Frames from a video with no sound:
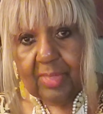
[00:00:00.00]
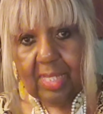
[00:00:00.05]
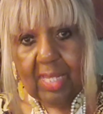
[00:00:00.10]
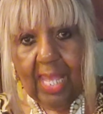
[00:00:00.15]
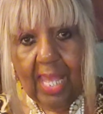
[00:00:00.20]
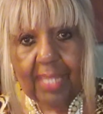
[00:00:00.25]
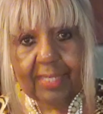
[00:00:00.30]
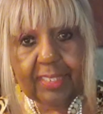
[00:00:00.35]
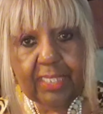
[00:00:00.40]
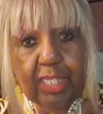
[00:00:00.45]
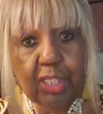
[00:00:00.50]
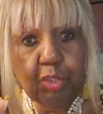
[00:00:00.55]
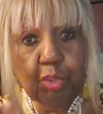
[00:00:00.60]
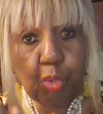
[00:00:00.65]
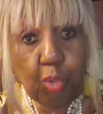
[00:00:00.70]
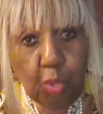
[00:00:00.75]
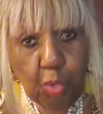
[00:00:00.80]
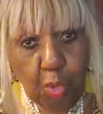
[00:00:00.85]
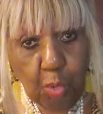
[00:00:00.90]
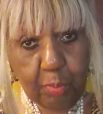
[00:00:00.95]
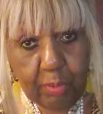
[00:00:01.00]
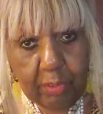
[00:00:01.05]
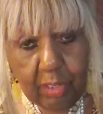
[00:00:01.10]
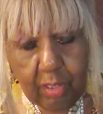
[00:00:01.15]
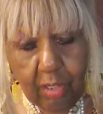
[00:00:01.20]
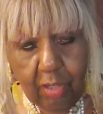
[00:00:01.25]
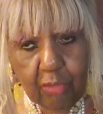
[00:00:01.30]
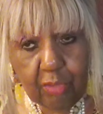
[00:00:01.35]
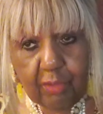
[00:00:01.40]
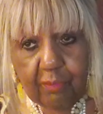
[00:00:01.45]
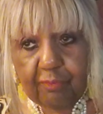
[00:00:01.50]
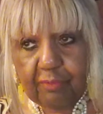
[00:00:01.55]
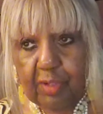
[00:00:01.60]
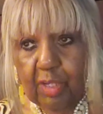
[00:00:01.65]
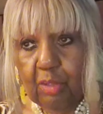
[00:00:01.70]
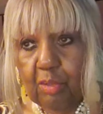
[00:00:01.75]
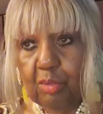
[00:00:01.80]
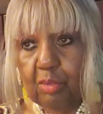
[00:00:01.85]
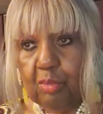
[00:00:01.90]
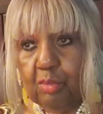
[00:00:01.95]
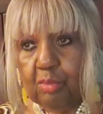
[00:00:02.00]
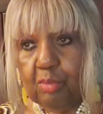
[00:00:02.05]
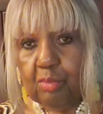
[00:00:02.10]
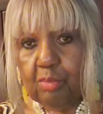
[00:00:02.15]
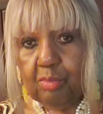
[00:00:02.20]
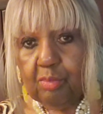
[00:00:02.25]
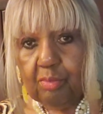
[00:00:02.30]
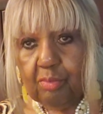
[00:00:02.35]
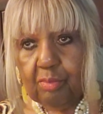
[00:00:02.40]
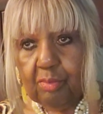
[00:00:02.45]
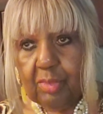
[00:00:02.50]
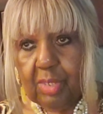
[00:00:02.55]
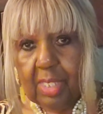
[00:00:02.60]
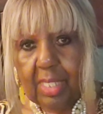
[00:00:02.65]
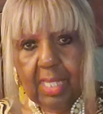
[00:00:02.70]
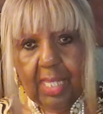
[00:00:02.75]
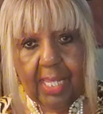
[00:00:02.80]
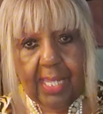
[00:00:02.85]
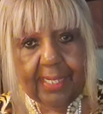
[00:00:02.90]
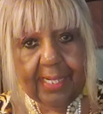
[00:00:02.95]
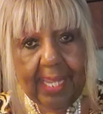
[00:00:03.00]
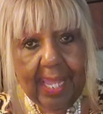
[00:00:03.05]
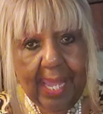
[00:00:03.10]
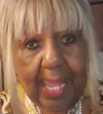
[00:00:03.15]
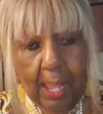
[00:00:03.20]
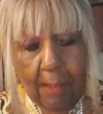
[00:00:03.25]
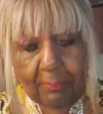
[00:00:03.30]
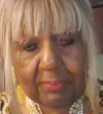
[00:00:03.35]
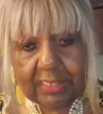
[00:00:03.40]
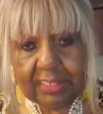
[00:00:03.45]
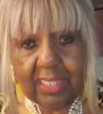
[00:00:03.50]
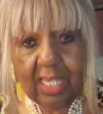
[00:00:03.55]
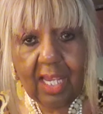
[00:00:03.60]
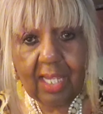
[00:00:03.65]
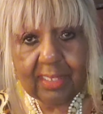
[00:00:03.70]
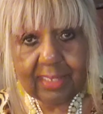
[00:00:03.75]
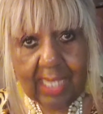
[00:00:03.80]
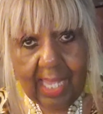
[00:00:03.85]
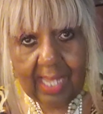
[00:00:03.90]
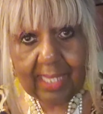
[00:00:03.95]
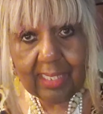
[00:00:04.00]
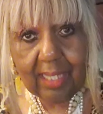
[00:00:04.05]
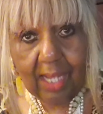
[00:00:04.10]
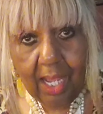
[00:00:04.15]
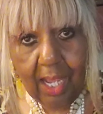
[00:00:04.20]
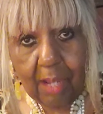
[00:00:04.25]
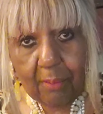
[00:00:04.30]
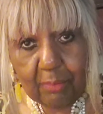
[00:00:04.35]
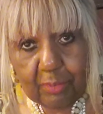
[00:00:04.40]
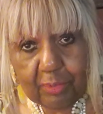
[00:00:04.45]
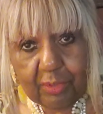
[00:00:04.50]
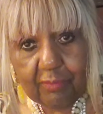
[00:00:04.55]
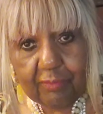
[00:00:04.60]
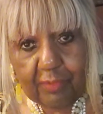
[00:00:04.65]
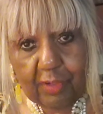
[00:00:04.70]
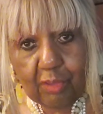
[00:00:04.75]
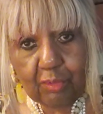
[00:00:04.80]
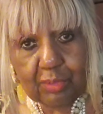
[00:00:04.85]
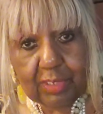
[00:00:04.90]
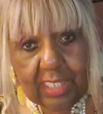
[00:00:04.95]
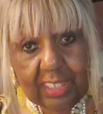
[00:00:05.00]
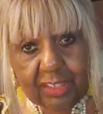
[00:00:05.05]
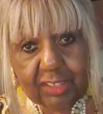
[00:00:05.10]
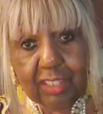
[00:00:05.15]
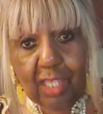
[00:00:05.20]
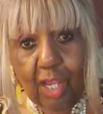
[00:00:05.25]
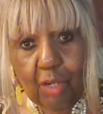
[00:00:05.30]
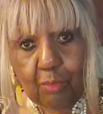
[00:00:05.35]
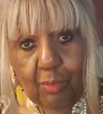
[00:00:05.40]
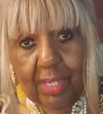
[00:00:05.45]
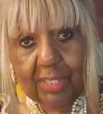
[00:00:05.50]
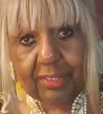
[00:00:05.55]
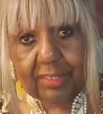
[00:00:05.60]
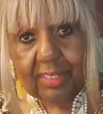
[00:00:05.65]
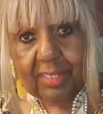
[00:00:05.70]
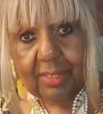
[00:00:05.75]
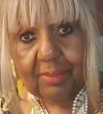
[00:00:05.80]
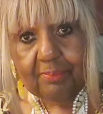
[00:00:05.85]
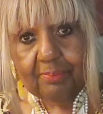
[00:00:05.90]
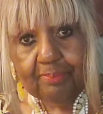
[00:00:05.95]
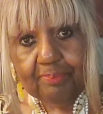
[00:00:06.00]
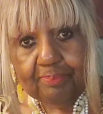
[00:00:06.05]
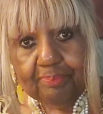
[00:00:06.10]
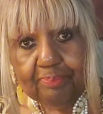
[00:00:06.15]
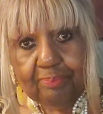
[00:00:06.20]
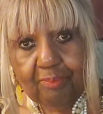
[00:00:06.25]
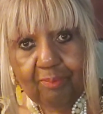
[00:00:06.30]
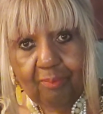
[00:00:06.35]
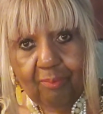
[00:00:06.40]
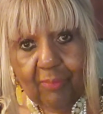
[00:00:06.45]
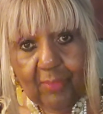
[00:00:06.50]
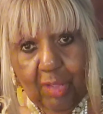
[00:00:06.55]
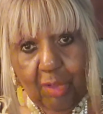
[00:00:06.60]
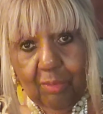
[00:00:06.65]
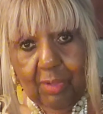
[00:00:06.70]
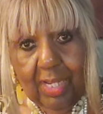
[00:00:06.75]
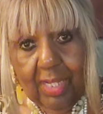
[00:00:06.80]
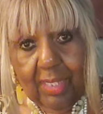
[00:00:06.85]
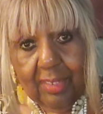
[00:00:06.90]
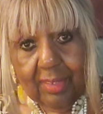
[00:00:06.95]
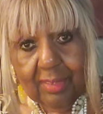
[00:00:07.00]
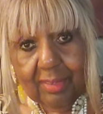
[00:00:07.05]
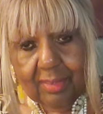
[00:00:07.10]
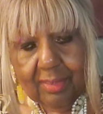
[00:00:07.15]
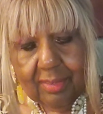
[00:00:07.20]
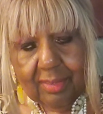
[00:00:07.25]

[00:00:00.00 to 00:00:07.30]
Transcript: how to get Uber on the phone, and Amazon.com on the phone. Let's start right there. All right?